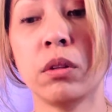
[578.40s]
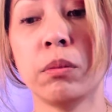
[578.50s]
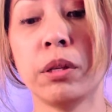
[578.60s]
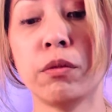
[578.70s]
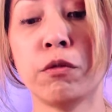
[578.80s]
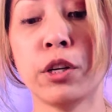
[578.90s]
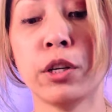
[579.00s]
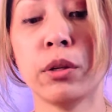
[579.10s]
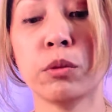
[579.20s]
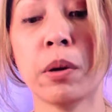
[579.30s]
but
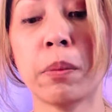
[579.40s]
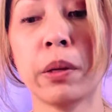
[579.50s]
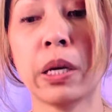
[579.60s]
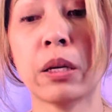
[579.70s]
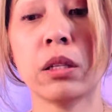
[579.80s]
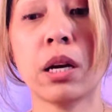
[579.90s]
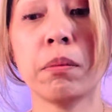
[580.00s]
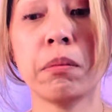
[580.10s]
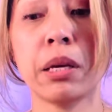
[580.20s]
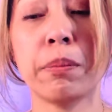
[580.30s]
Virgo's popping out a
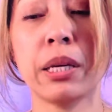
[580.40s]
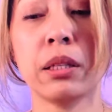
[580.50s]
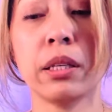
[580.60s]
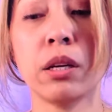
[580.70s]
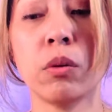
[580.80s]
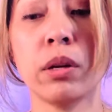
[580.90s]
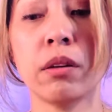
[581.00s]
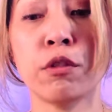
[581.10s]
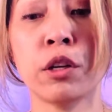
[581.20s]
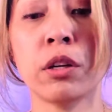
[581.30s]
lot. Maybe a Leo and a
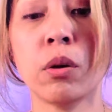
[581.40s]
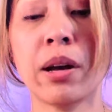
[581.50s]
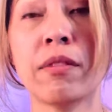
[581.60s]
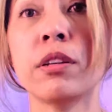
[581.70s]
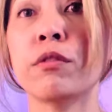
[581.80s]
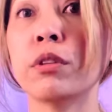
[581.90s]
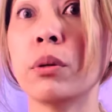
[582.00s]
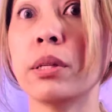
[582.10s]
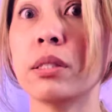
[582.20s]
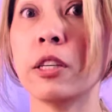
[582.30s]
Virgo have
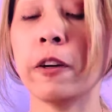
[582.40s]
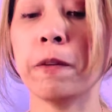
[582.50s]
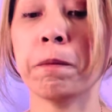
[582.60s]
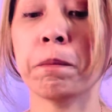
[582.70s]
influence here.